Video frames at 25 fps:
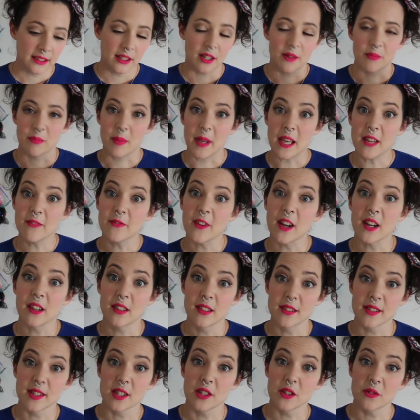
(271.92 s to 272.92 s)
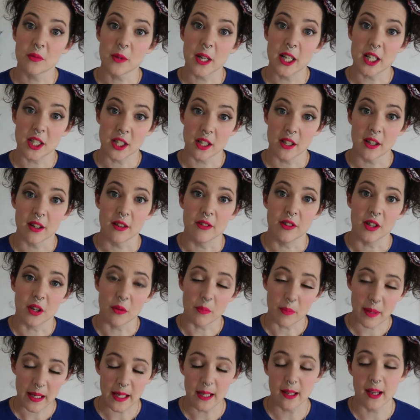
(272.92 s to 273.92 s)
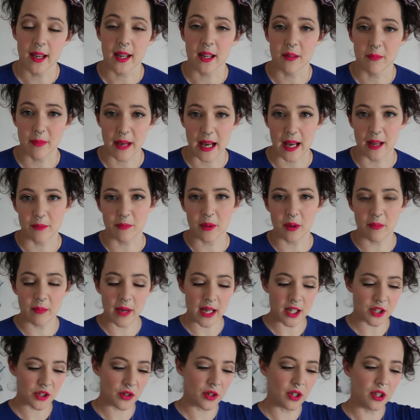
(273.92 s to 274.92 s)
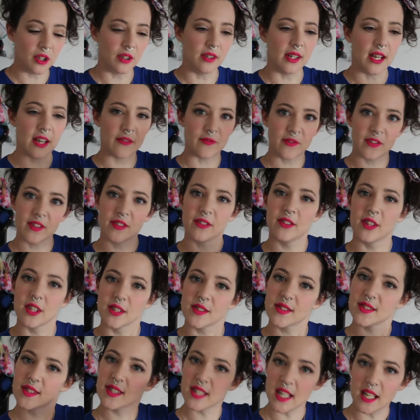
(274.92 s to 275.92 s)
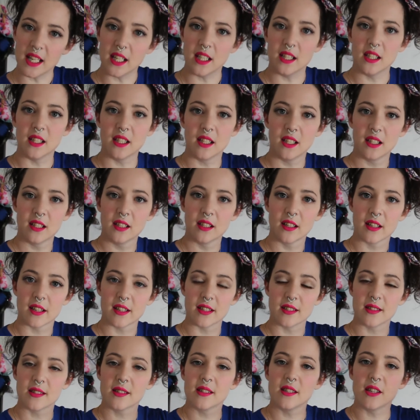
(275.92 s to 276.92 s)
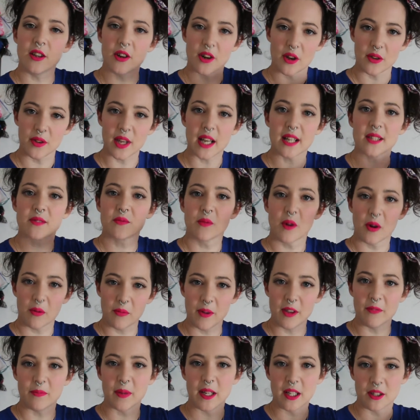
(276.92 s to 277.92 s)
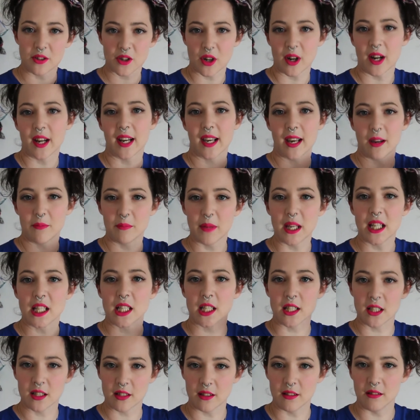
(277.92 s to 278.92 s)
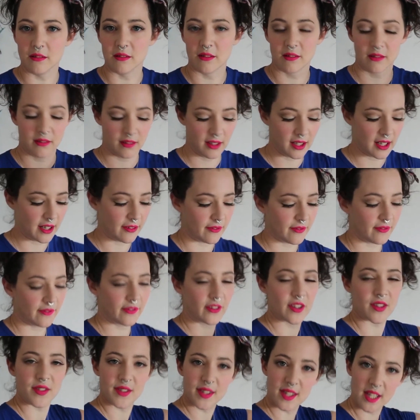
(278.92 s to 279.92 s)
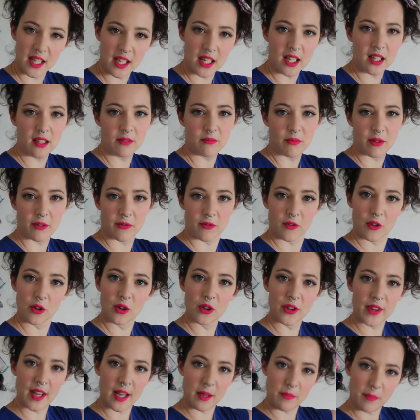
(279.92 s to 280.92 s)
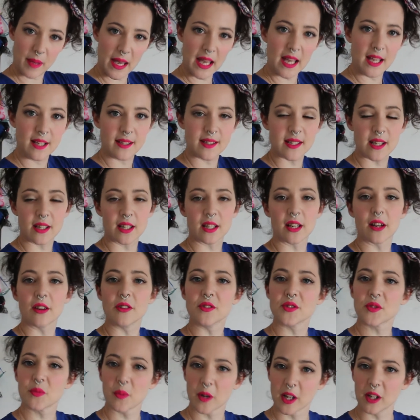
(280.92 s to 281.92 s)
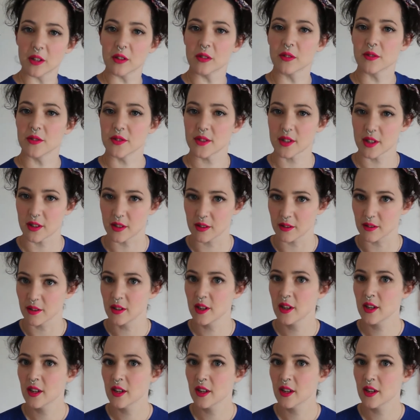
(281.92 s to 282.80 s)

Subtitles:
A pee funnel is a good way to go. You can pee like a man, but make sure you lift the seat because, that's what we've been trying to get men to do. Lift the seat before they pee so they don't sprinkle. So